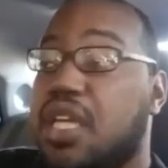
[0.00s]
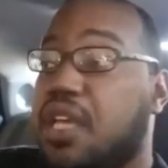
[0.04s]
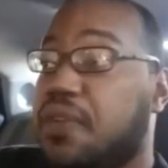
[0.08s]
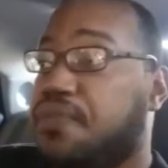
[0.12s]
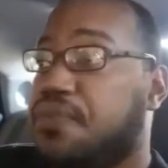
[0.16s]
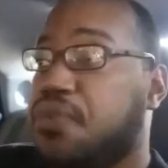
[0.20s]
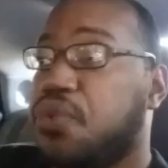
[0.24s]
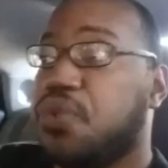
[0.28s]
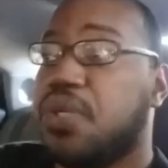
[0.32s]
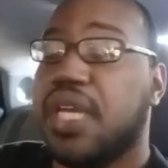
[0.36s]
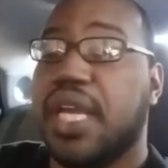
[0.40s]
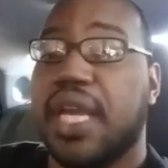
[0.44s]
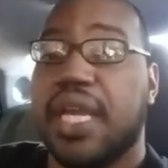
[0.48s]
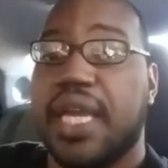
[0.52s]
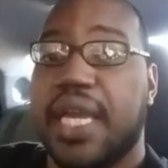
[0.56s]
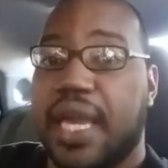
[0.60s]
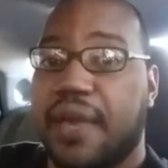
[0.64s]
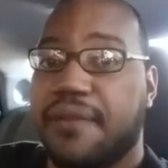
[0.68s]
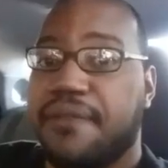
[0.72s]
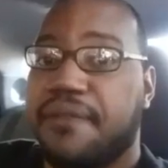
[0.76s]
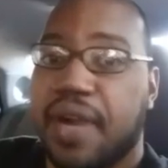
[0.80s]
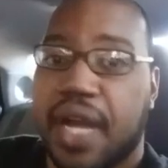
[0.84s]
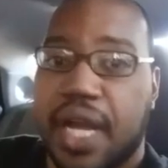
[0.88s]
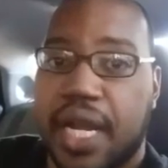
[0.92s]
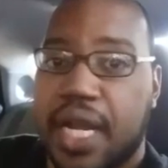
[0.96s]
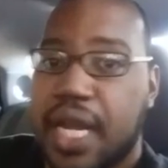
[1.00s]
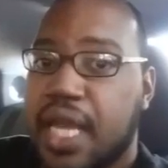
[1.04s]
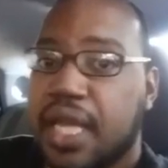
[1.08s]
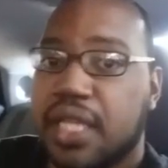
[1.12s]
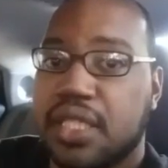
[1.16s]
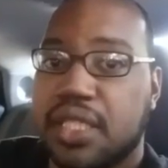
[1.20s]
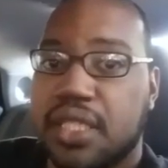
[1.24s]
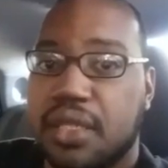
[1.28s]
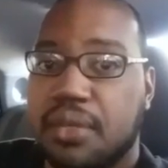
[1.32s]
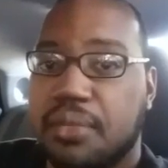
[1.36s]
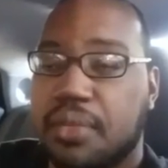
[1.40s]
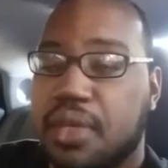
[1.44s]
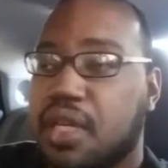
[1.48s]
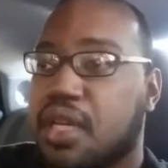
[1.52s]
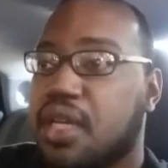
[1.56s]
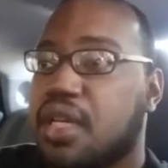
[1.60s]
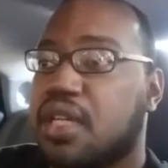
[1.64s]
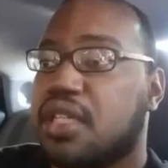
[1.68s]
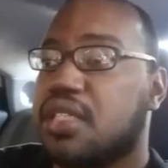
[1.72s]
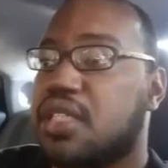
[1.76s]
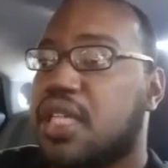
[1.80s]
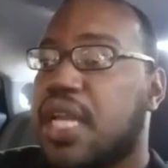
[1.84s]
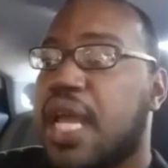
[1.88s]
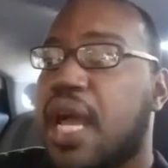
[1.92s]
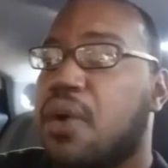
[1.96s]
if you can get financing,
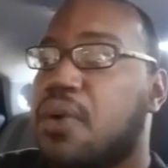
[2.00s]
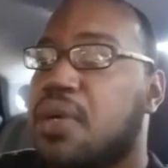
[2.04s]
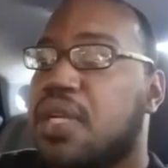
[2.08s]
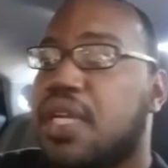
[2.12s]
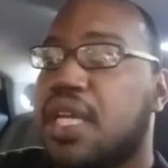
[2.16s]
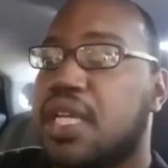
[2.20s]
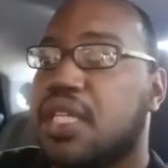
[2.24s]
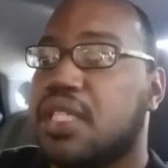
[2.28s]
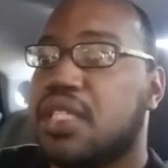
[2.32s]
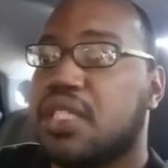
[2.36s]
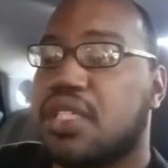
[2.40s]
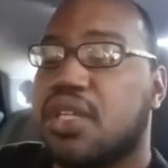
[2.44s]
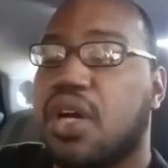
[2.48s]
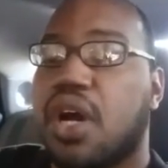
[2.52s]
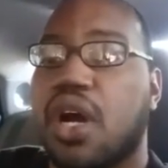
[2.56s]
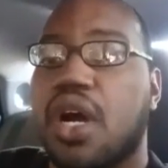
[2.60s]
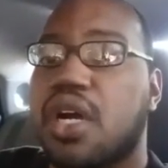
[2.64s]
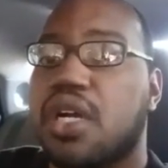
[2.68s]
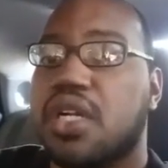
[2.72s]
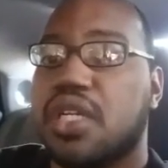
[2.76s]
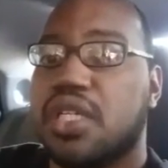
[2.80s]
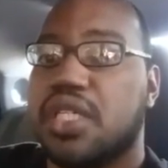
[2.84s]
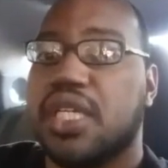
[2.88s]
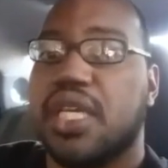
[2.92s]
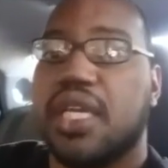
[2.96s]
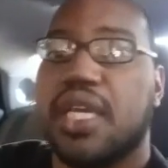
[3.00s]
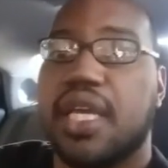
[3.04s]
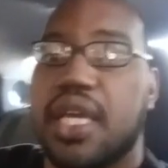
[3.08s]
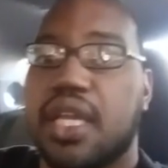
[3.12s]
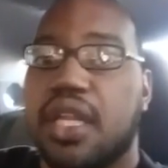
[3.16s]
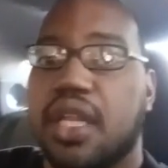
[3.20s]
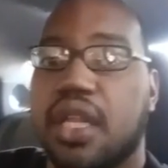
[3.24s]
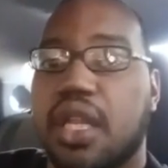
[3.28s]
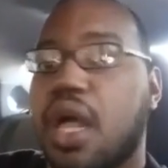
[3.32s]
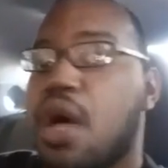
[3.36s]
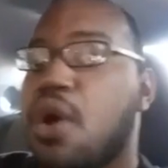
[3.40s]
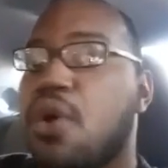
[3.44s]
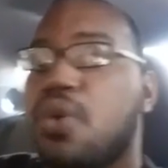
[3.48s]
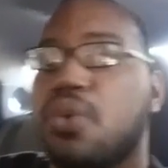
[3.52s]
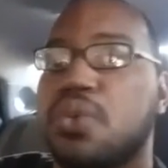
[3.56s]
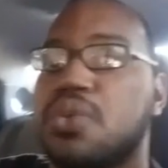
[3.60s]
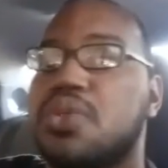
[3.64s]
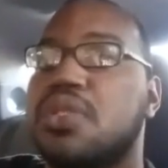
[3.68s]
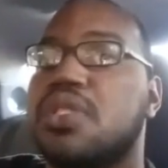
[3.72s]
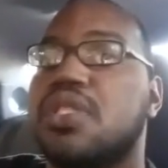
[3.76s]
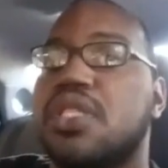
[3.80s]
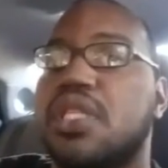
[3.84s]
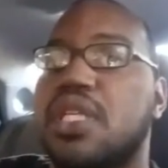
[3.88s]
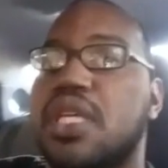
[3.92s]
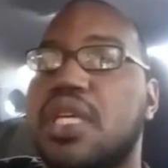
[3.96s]
because nowadays it's harder to get
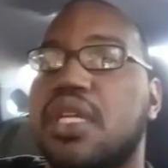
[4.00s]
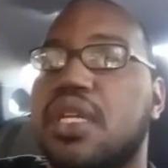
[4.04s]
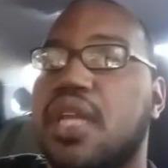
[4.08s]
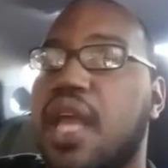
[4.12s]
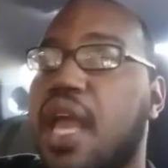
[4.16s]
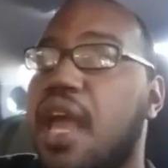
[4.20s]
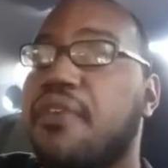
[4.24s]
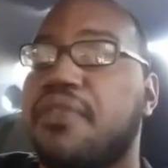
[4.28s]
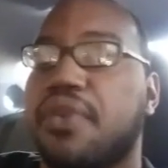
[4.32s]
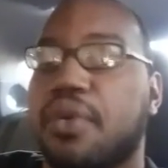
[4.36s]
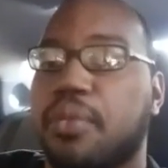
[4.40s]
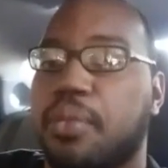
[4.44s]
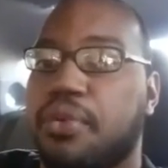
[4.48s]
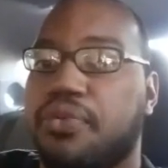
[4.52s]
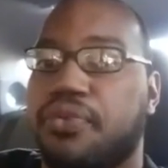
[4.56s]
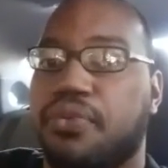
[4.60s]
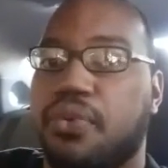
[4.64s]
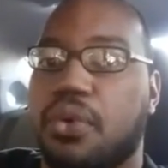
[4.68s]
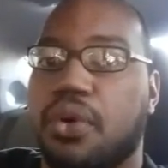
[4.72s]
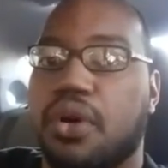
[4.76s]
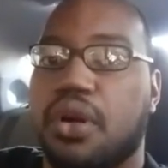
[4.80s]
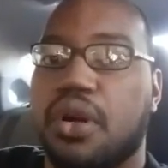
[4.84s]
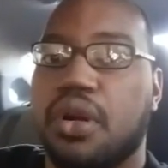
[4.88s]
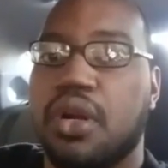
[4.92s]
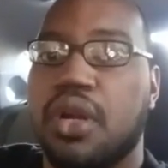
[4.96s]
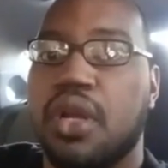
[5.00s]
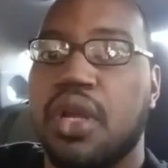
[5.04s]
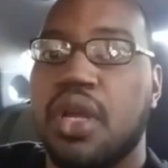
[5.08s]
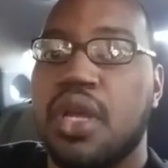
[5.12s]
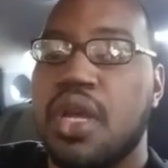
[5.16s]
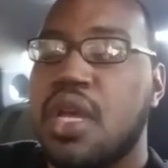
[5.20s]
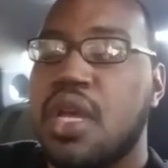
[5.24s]
loans than ever before.